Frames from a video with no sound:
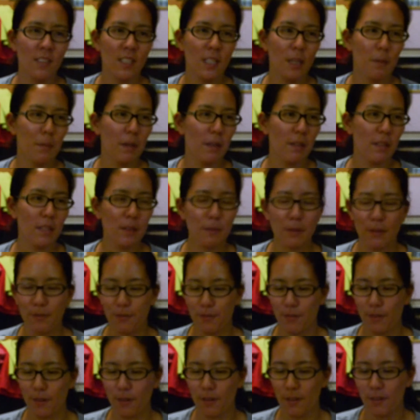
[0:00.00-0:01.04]
about him at
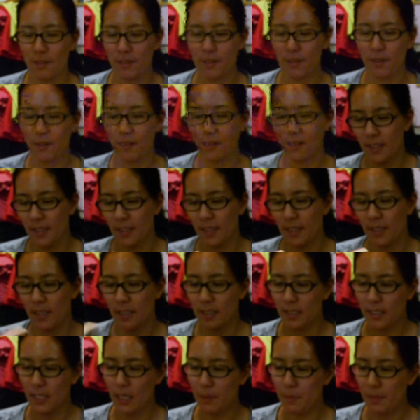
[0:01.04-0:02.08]
first.
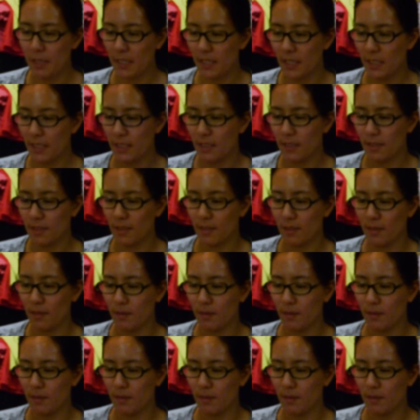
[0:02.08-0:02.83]
Tibby is